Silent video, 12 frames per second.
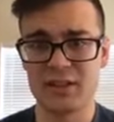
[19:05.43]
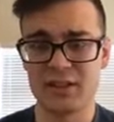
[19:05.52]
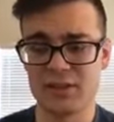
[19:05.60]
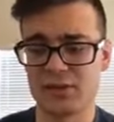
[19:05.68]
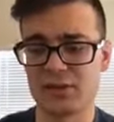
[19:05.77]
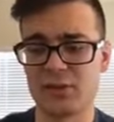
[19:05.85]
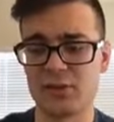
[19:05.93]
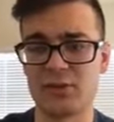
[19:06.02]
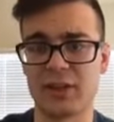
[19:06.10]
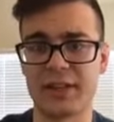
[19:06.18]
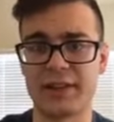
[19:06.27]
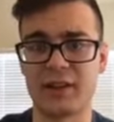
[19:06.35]
So
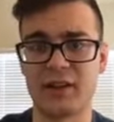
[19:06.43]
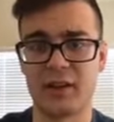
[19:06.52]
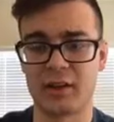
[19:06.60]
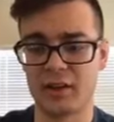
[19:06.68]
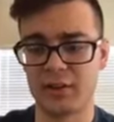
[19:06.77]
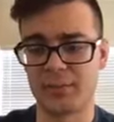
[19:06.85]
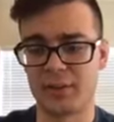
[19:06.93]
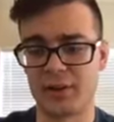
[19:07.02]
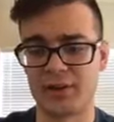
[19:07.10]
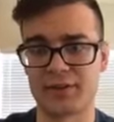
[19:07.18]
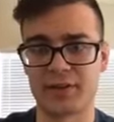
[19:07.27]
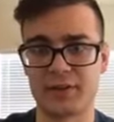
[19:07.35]
like a good
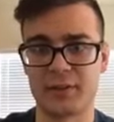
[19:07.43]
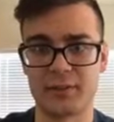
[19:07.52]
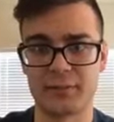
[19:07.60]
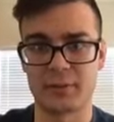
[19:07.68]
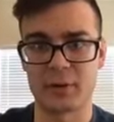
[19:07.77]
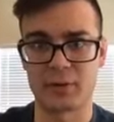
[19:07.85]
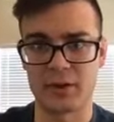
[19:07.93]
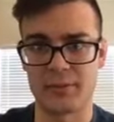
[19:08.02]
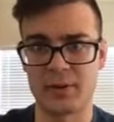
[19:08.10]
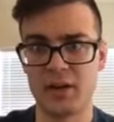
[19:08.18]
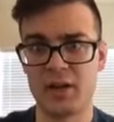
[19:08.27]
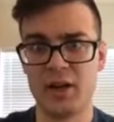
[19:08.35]

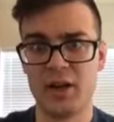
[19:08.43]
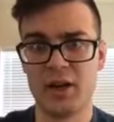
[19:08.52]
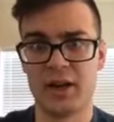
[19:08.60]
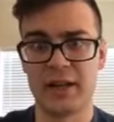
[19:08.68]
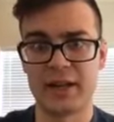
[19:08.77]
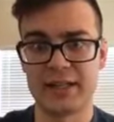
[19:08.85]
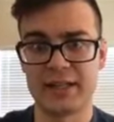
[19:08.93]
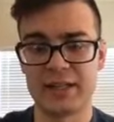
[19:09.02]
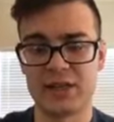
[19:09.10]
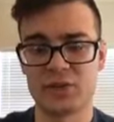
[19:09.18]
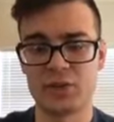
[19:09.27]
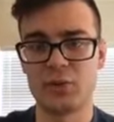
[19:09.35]
programmer, I
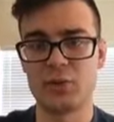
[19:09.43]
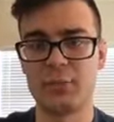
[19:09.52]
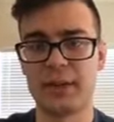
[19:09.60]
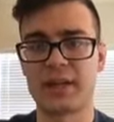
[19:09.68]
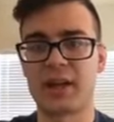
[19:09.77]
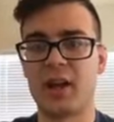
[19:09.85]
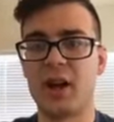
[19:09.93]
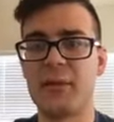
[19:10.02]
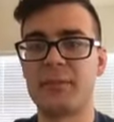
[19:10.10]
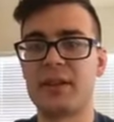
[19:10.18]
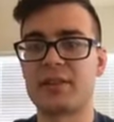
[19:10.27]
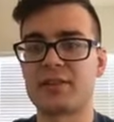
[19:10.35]
need to make a
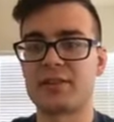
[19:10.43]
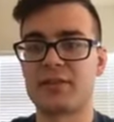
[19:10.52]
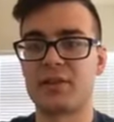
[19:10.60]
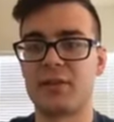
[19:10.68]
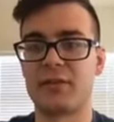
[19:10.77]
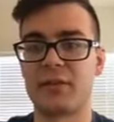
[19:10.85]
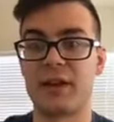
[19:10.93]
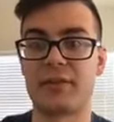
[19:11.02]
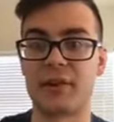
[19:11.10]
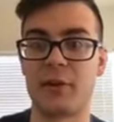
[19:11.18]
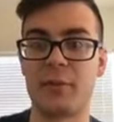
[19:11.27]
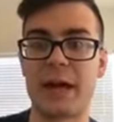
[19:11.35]
comment. So if I ever
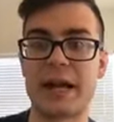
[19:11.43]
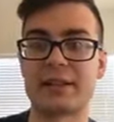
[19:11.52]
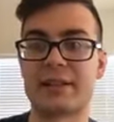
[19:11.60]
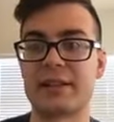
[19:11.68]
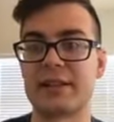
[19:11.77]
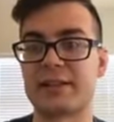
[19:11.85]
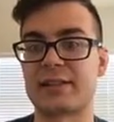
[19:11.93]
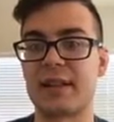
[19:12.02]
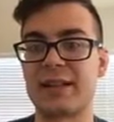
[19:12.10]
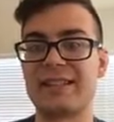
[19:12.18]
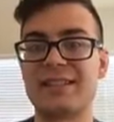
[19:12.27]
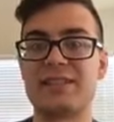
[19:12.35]
go back to this,
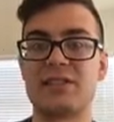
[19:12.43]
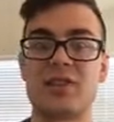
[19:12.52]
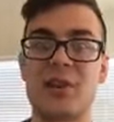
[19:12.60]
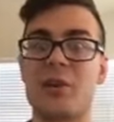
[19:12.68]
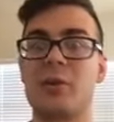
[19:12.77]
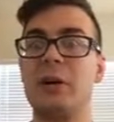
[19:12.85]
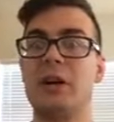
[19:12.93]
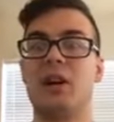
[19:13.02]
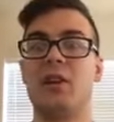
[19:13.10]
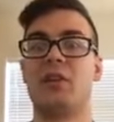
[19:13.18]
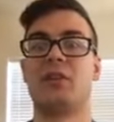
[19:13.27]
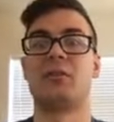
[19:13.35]
I need to know
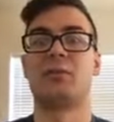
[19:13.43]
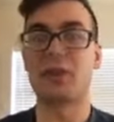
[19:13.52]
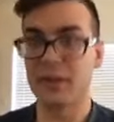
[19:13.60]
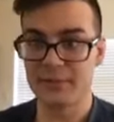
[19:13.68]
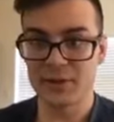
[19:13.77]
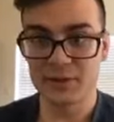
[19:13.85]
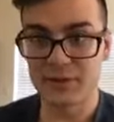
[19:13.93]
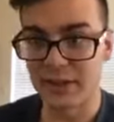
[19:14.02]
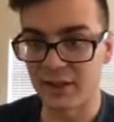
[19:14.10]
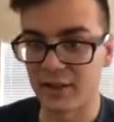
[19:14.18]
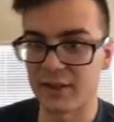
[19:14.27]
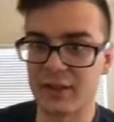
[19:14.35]
what I'm doing
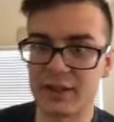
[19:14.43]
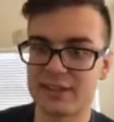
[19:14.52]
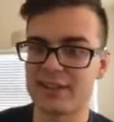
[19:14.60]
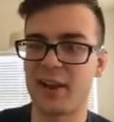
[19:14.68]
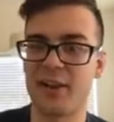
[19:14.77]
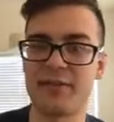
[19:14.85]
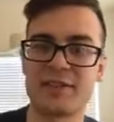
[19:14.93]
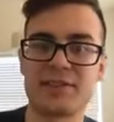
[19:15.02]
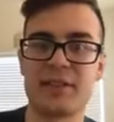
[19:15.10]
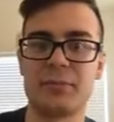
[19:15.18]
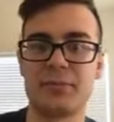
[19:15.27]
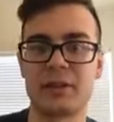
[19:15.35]
here. It's
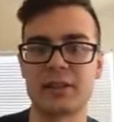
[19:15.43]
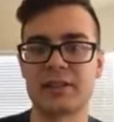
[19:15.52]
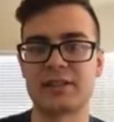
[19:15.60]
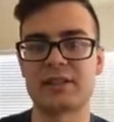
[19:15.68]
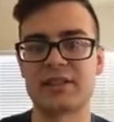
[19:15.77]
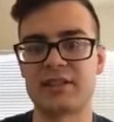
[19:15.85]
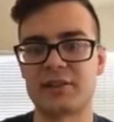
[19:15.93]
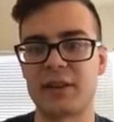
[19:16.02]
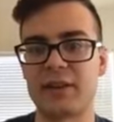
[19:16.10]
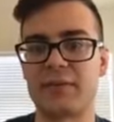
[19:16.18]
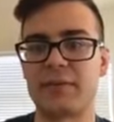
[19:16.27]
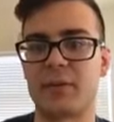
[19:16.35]
obviously a pretty
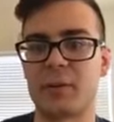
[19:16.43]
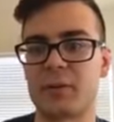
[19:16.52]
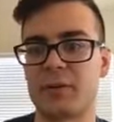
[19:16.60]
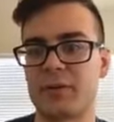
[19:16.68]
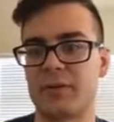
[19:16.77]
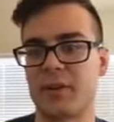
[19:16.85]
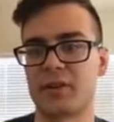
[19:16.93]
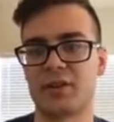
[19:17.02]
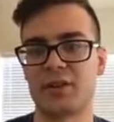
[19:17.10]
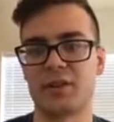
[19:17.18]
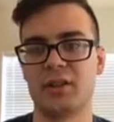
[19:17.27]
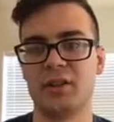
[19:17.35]
straightforward
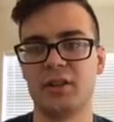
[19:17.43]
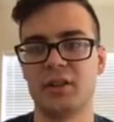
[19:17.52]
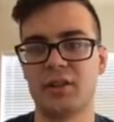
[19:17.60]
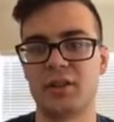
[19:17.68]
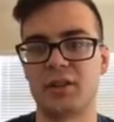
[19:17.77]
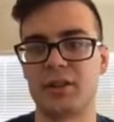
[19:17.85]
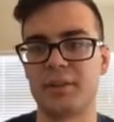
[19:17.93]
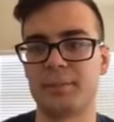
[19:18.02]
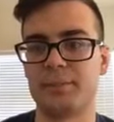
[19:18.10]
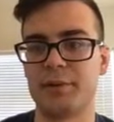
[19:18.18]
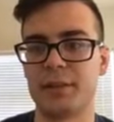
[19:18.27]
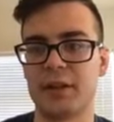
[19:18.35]
function,
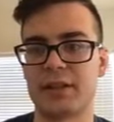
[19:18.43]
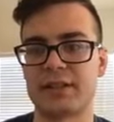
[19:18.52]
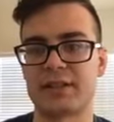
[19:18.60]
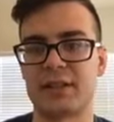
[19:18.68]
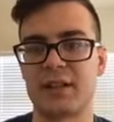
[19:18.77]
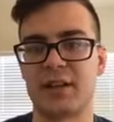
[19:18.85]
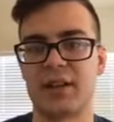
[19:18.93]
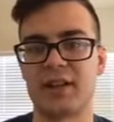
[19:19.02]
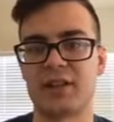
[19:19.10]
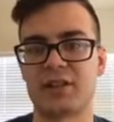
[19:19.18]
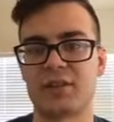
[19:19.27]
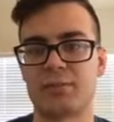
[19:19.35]
but
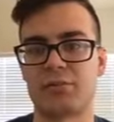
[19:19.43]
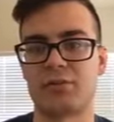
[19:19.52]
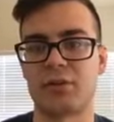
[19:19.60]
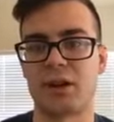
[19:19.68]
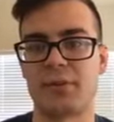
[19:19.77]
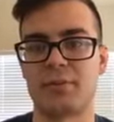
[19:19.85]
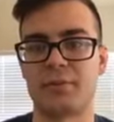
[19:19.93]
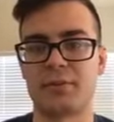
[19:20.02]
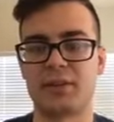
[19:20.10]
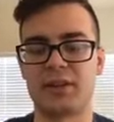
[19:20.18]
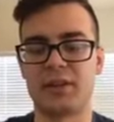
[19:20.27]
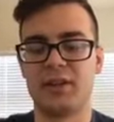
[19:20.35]
I should
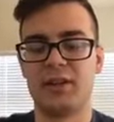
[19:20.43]
probably